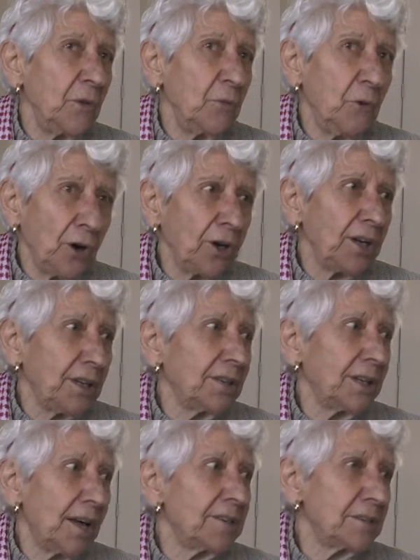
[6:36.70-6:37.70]
working
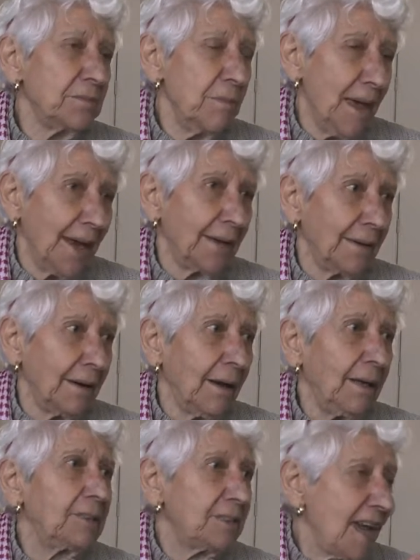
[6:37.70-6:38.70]
class men
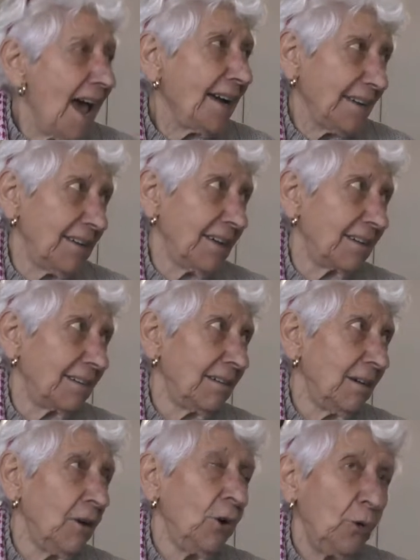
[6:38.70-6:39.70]
attacking
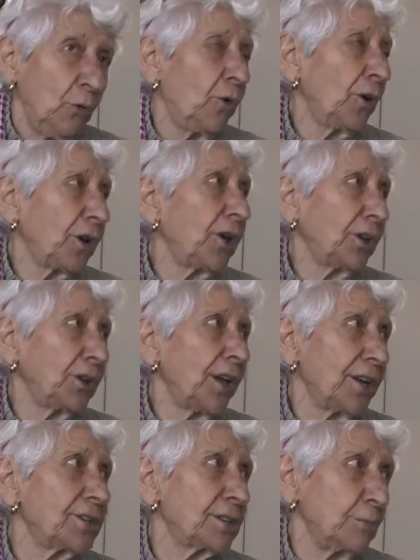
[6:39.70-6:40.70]
working
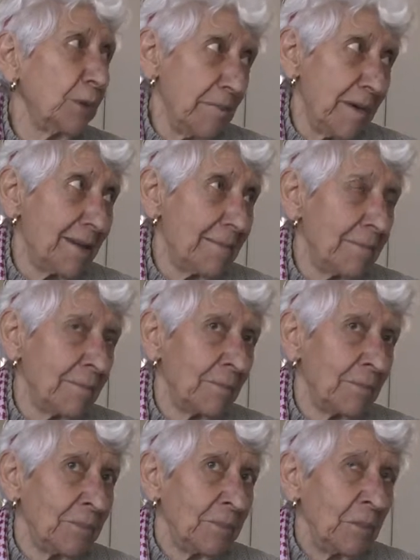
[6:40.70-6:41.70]
class women, mm-hmm.
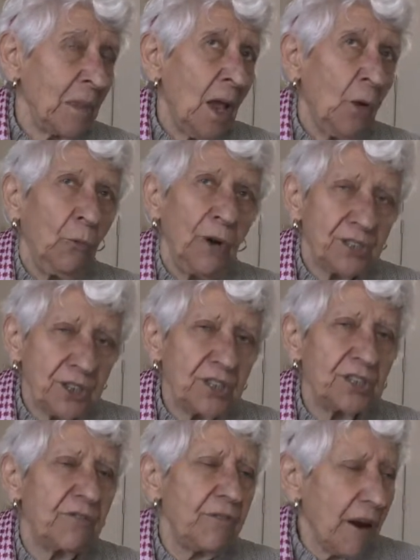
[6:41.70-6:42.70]
which
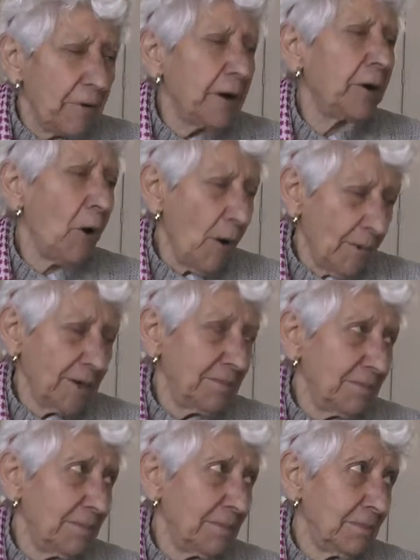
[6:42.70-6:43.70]
is very common,
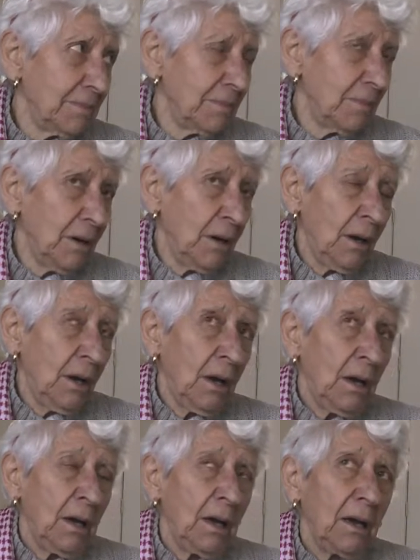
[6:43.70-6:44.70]
mm-hmm.
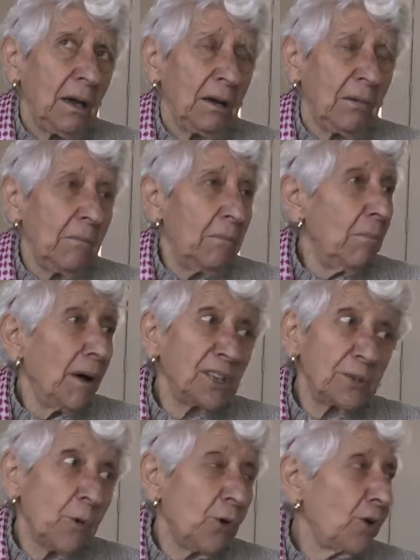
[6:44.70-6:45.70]

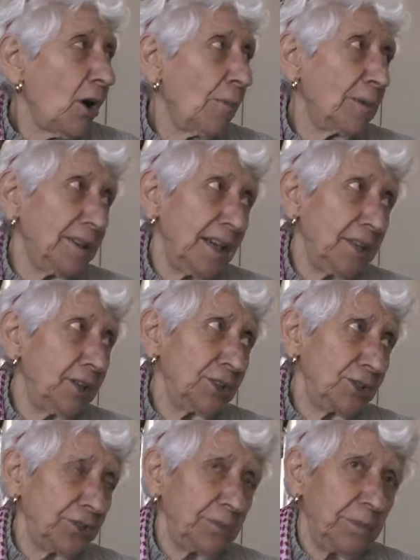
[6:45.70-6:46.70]
Much more common than it
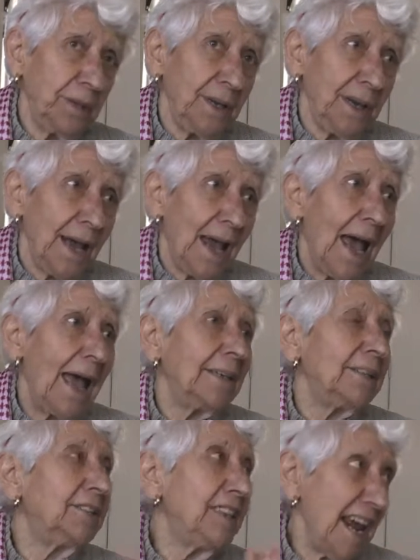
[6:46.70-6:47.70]
should be,
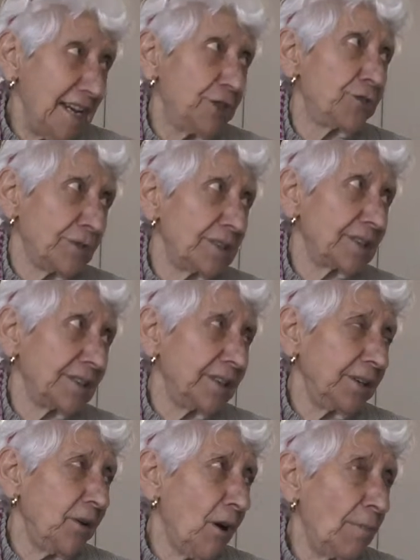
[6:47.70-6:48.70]
and dangerously
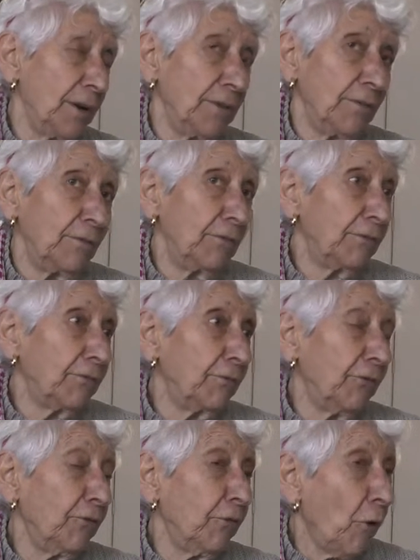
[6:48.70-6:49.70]
common
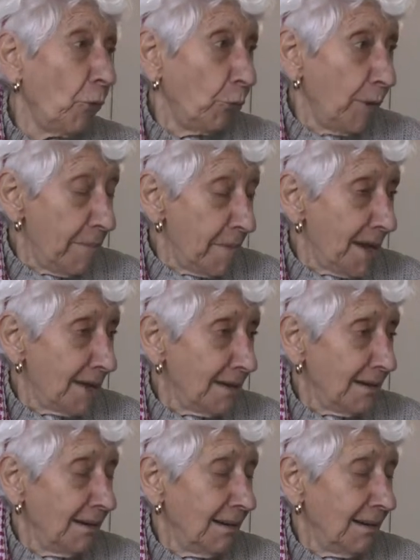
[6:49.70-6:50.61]
for women